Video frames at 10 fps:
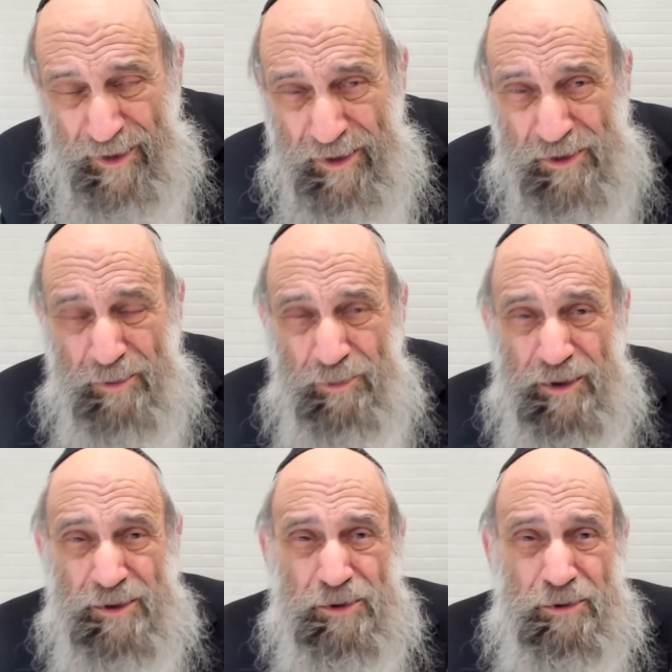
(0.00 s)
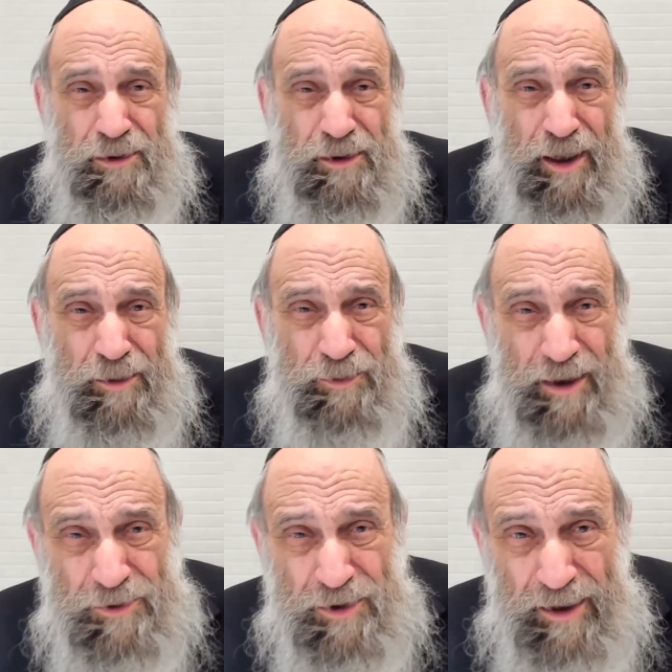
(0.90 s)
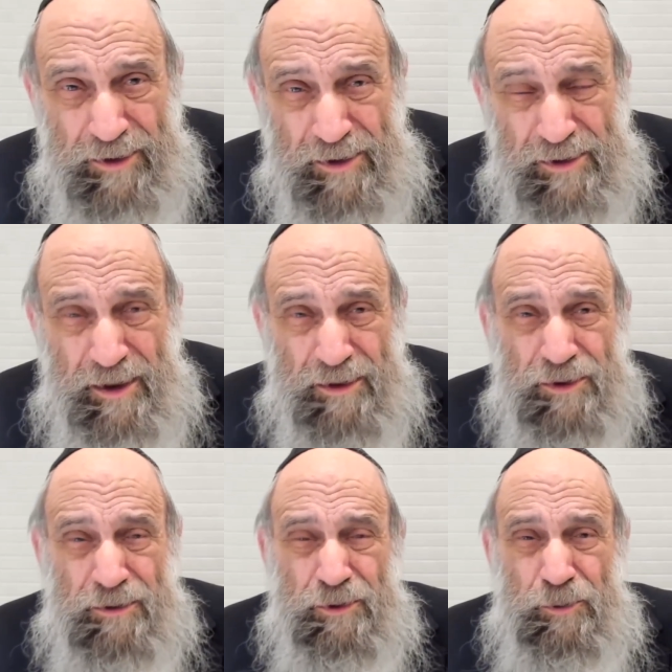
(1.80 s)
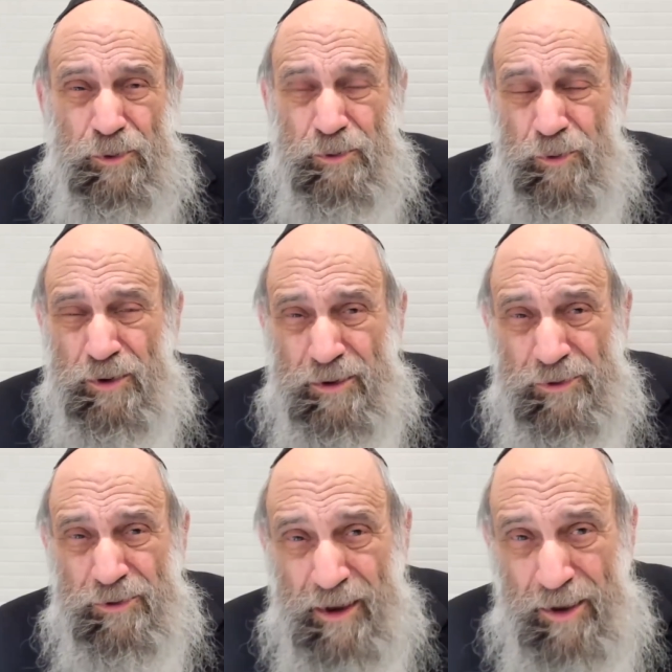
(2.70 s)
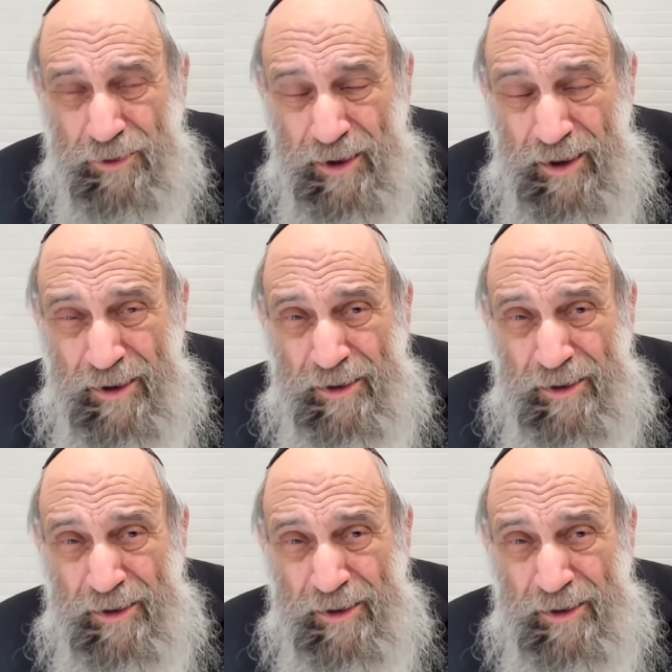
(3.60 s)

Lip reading: has to be a certain type, not shotness, not we'll live together.